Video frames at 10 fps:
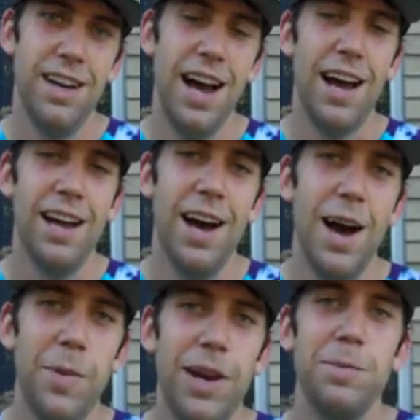
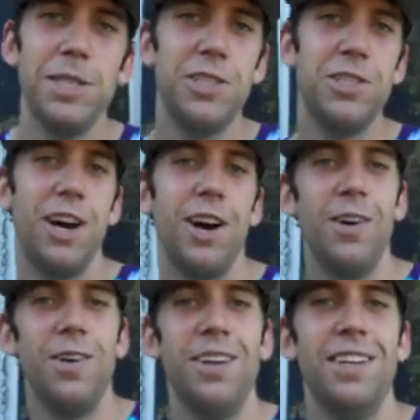Hi, my name is
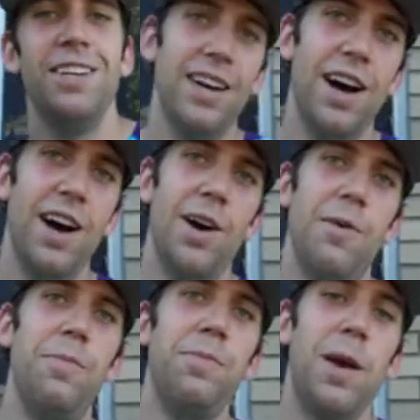Joe.
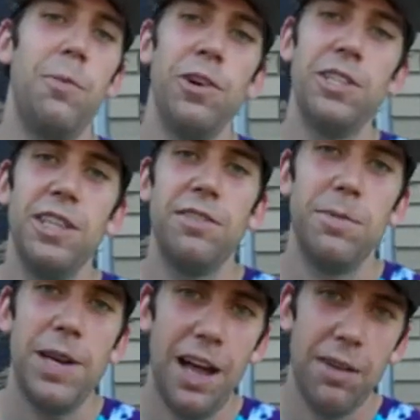I'm originally
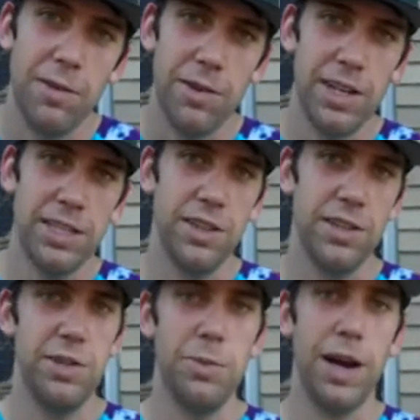from California, so
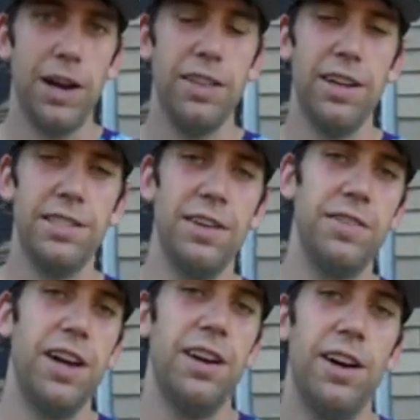the two marathons I've
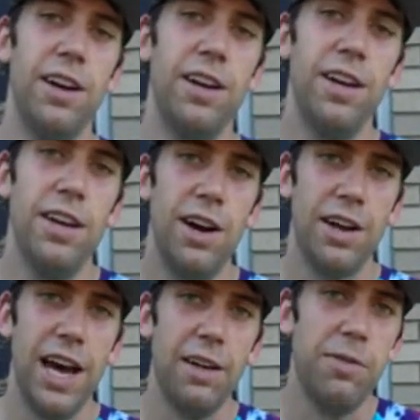done are
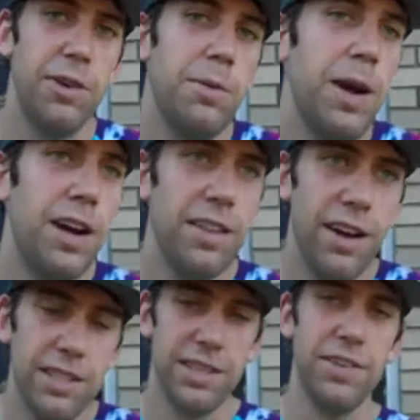California marathons.